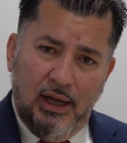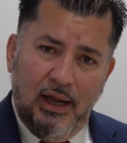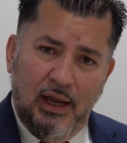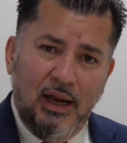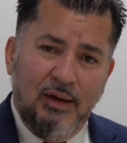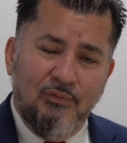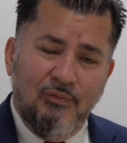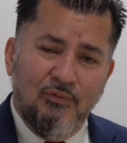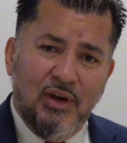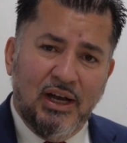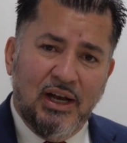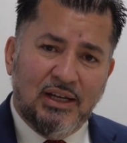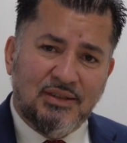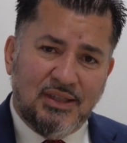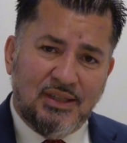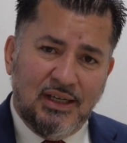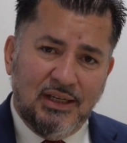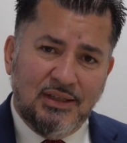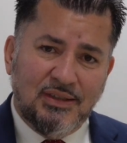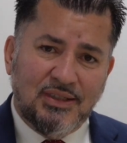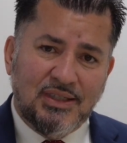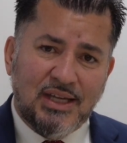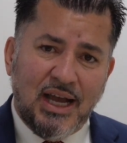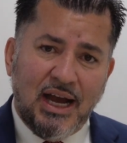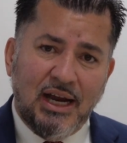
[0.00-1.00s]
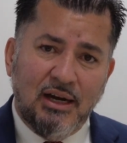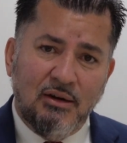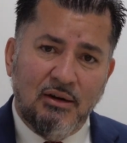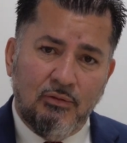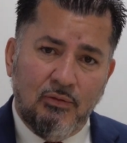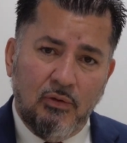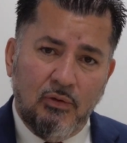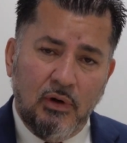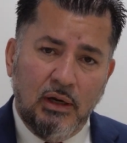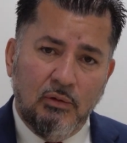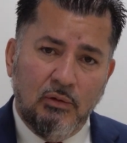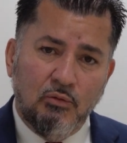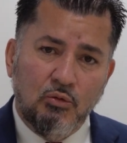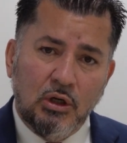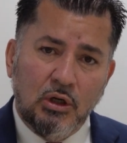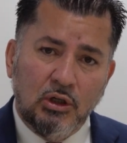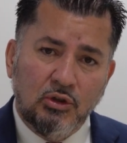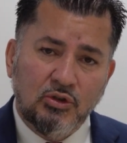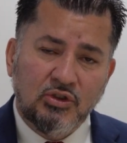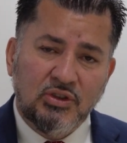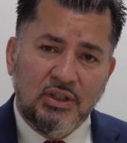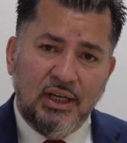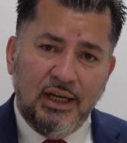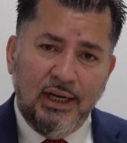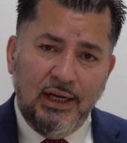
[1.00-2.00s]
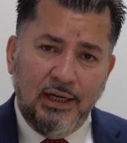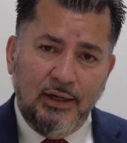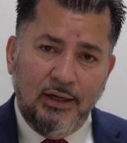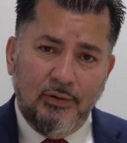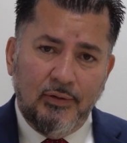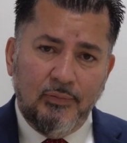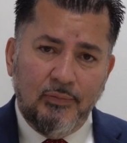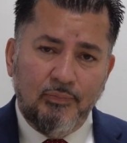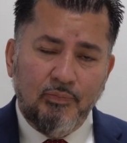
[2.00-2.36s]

investing side of in real estate.